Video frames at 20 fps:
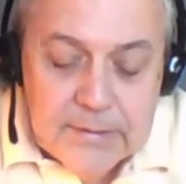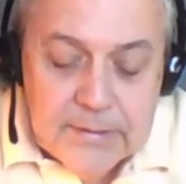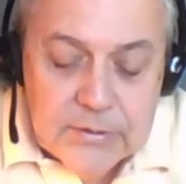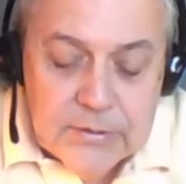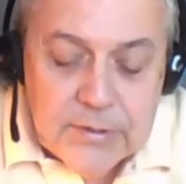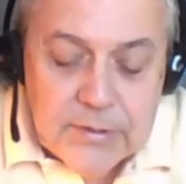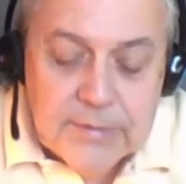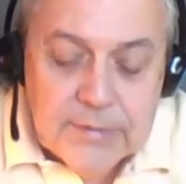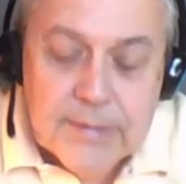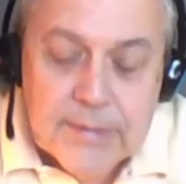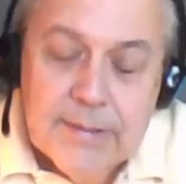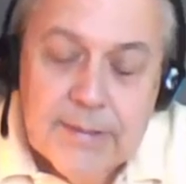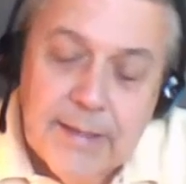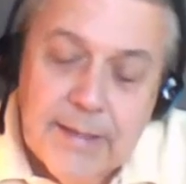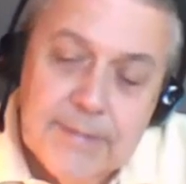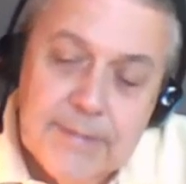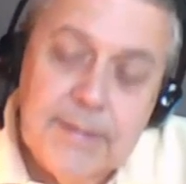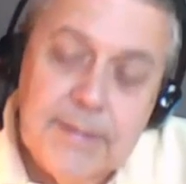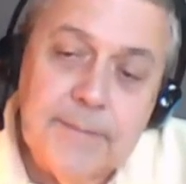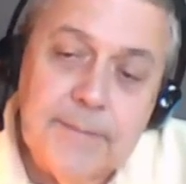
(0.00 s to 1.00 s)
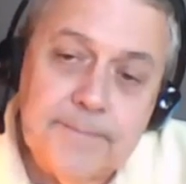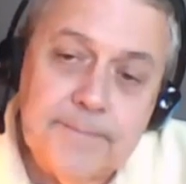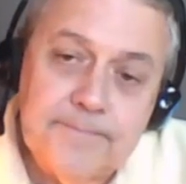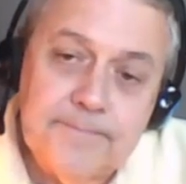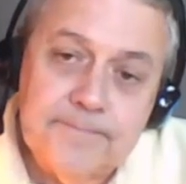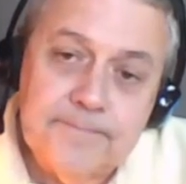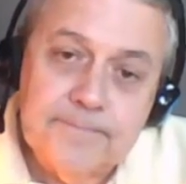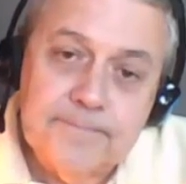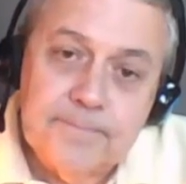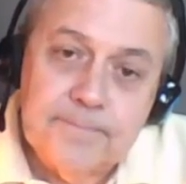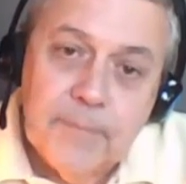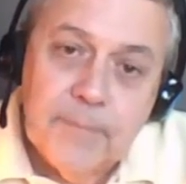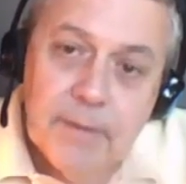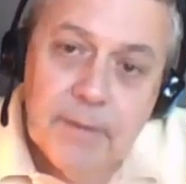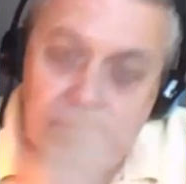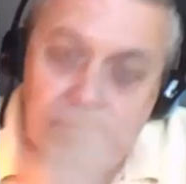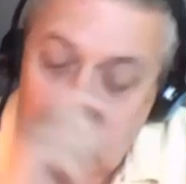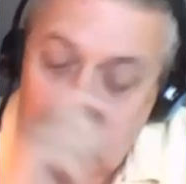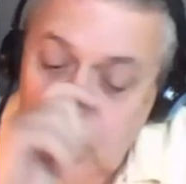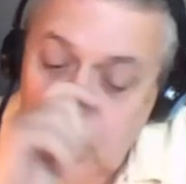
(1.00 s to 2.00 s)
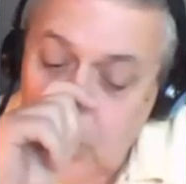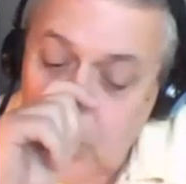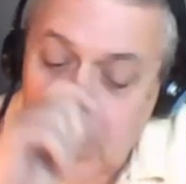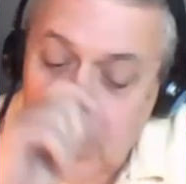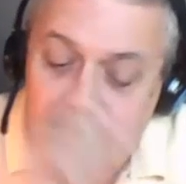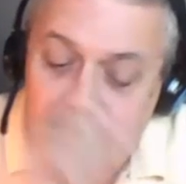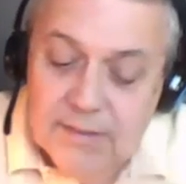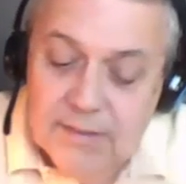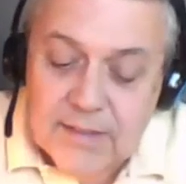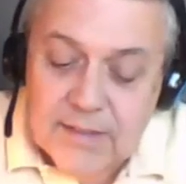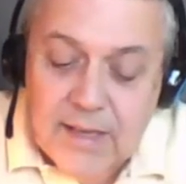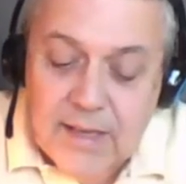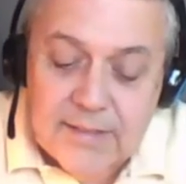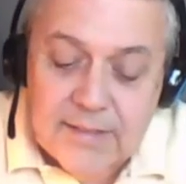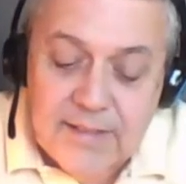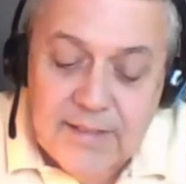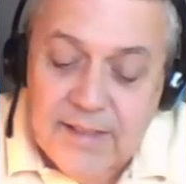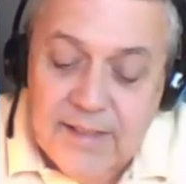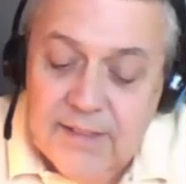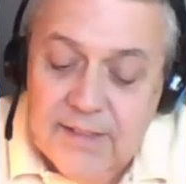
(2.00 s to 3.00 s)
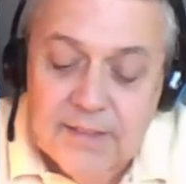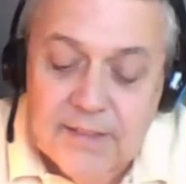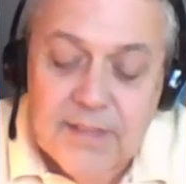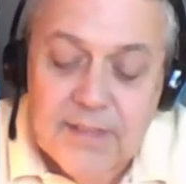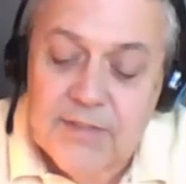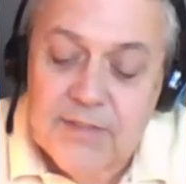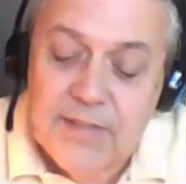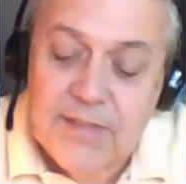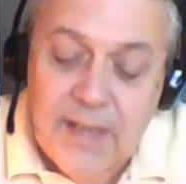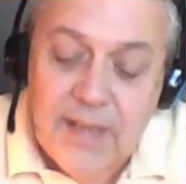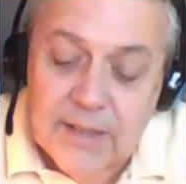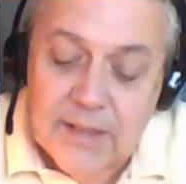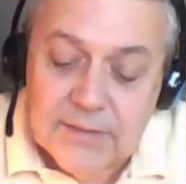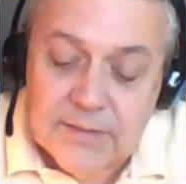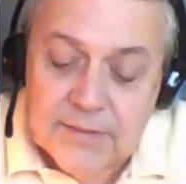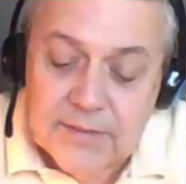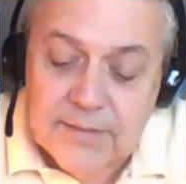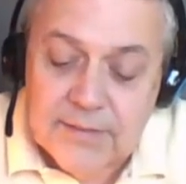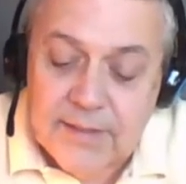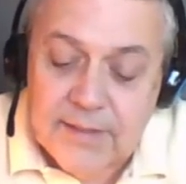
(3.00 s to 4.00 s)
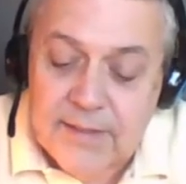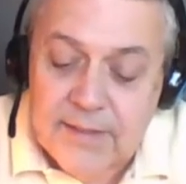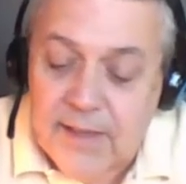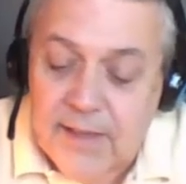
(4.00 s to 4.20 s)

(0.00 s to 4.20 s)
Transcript: She said, Nancy, you are not any less talented than